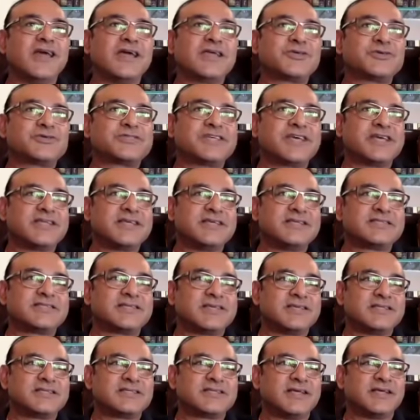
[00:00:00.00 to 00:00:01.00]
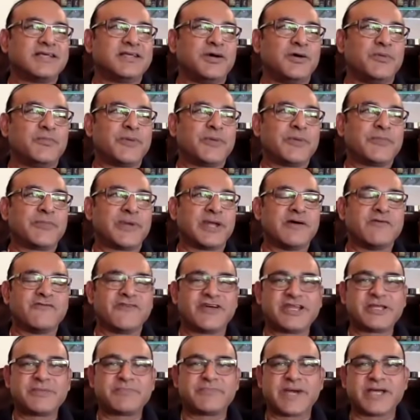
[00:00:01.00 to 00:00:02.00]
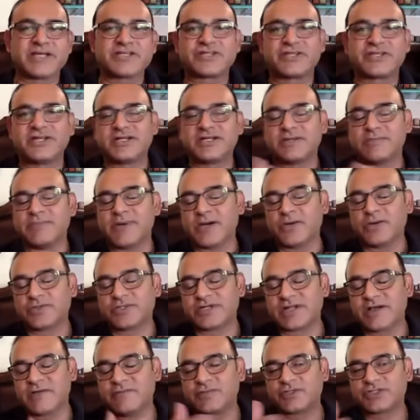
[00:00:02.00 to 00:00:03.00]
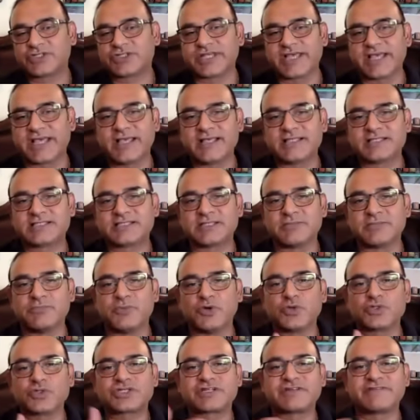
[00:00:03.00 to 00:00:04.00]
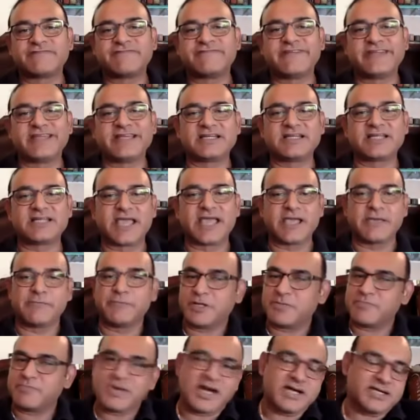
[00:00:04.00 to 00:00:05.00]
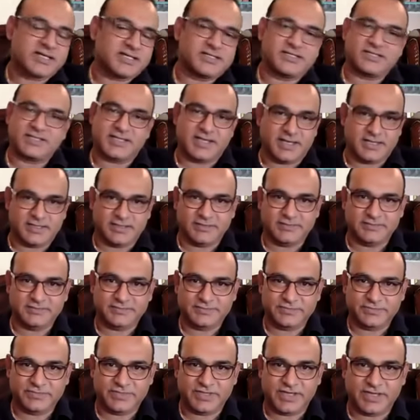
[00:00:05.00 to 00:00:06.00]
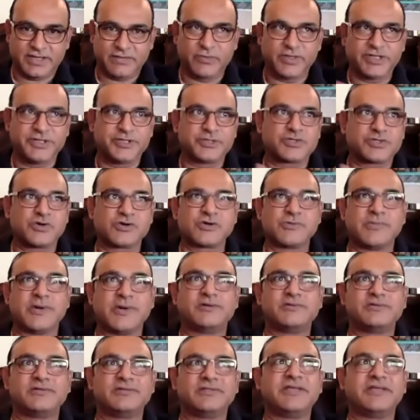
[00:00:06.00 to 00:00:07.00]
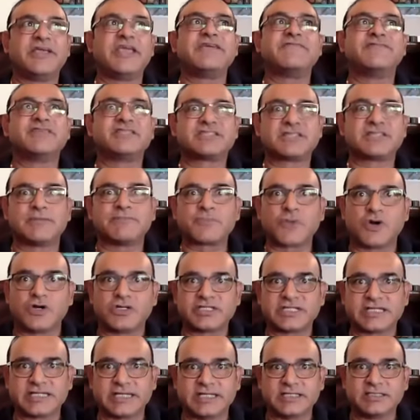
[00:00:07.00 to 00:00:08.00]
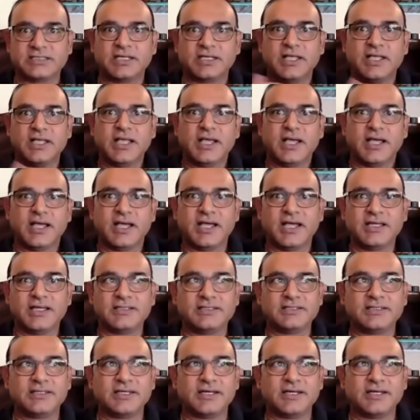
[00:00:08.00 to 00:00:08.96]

you said, it's people are very passionate about it. I would say it's the most revered game in Pakistan. And when you talk about even subcontinent, and